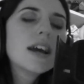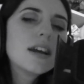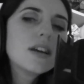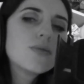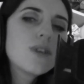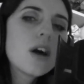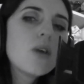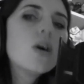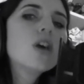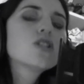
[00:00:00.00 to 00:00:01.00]
If
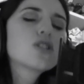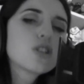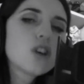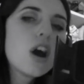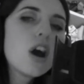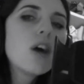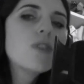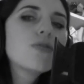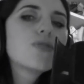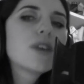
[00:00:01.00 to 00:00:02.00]
I was your
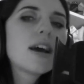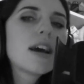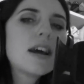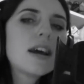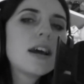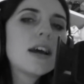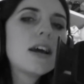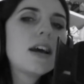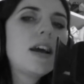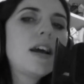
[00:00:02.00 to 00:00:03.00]

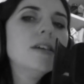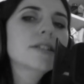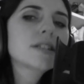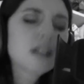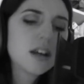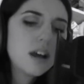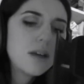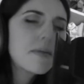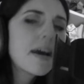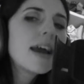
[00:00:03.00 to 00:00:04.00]
girlfriend,
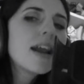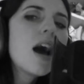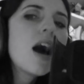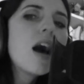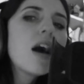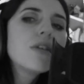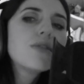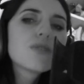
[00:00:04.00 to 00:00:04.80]
my love,